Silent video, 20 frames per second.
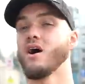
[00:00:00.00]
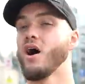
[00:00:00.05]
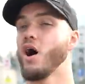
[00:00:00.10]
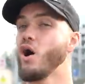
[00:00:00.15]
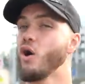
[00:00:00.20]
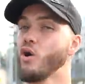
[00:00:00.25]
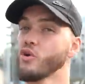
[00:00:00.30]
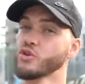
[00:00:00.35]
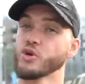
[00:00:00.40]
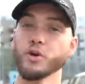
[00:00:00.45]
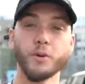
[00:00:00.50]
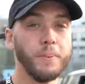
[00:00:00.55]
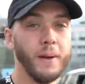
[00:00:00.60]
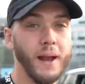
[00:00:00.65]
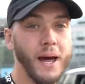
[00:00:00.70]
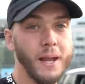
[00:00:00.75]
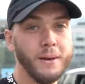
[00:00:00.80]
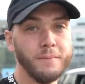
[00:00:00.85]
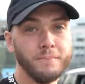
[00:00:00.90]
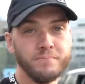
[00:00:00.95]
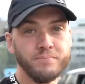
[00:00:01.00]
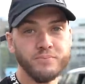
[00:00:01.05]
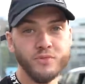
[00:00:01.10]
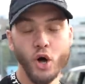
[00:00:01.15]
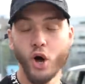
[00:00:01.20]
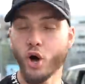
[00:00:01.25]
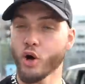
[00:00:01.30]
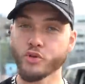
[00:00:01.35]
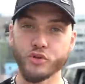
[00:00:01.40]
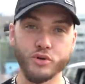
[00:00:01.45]
Whole new plan,
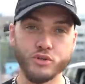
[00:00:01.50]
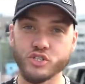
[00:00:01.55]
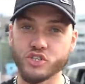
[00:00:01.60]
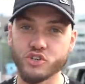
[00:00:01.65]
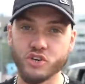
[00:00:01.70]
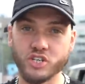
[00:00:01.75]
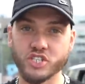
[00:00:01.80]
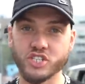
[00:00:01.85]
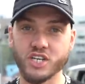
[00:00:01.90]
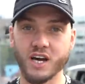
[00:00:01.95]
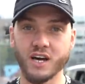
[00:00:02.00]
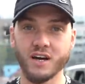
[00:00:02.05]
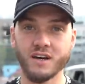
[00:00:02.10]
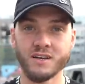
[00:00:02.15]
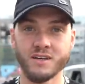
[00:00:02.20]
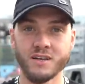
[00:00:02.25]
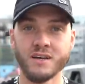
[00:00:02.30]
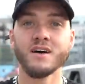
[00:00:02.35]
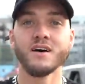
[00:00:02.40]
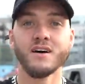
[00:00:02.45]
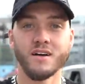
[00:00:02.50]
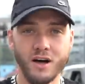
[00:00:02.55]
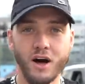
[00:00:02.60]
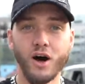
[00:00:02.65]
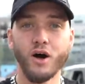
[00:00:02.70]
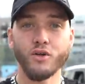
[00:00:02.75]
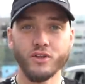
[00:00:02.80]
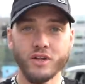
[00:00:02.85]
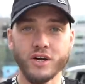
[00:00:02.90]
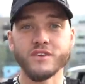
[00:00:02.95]
whole new structure,
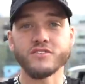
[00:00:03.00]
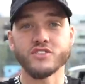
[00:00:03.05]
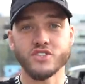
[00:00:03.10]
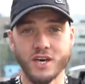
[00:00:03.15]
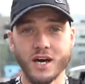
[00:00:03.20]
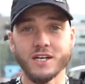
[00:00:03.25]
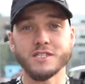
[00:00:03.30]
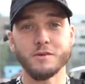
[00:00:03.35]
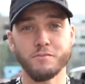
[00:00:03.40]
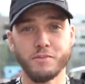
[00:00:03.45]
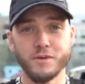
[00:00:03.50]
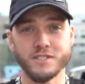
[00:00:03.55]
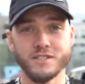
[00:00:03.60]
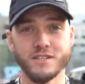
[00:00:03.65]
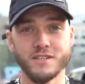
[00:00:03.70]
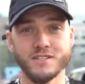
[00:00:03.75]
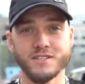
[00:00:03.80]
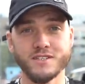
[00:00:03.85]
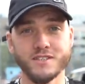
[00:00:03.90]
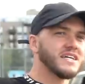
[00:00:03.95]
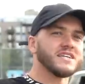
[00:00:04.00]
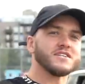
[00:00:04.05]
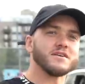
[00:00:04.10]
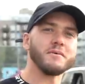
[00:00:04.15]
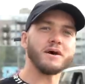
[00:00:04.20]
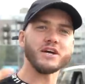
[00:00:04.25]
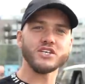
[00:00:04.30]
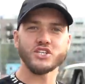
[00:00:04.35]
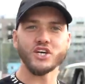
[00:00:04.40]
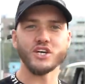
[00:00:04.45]
whole lot of safety business. So
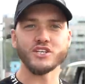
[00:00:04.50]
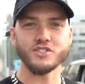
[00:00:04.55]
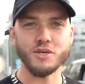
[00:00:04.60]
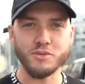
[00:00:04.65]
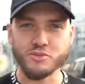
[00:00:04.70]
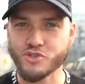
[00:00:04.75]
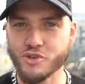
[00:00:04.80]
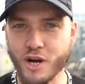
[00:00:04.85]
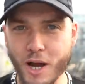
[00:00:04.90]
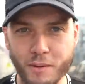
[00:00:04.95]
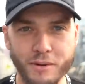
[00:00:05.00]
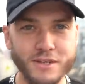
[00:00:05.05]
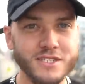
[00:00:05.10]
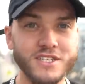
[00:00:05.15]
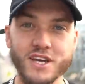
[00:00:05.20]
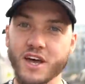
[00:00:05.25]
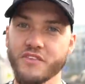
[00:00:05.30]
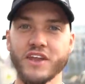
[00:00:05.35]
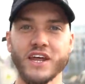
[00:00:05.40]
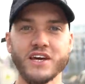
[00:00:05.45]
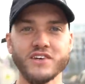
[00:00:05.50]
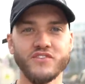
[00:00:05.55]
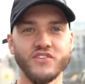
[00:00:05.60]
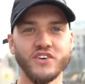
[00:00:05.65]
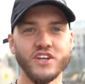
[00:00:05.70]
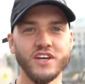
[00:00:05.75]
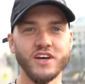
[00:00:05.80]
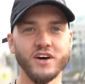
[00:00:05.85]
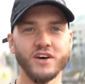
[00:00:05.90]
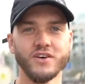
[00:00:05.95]
make sure you subscribe. I'll see you on the next
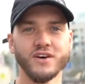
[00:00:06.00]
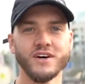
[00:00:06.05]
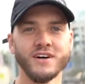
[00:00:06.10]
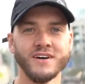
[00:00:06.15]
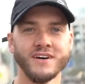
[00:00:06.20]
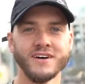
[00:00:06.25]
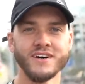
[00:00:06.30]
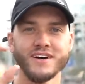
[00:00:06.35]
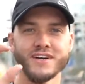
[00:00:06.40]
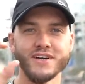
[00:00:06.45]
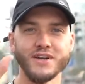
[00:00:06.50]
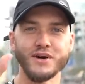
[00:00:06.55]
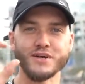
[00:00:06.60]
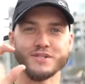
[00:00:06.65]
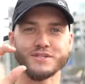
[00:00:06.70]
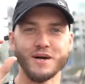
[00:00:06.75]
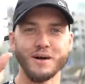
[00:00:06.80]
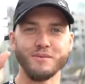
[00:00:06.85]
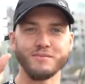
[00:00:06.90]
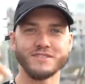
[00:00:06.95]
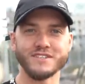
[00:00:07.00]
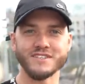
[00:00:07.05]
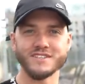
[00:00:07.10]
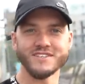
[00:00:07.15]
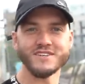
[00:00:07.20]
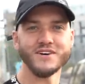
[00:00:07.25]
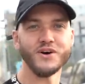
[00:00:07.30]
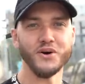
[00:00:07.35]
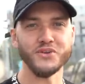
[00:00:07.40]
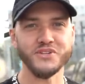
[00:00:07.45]
video. You know what time it
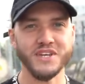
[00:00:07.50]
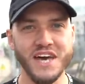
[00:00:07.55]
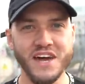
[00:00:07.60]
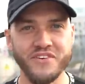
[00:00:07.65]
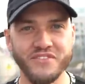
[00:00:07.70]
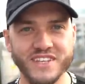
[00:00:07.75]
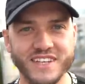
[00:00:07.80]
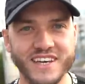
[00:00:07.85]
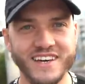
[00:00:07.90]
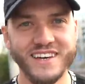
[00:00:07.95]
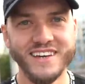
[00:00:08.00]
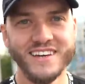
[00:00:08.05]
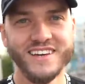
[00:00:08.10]
is. All day, every day.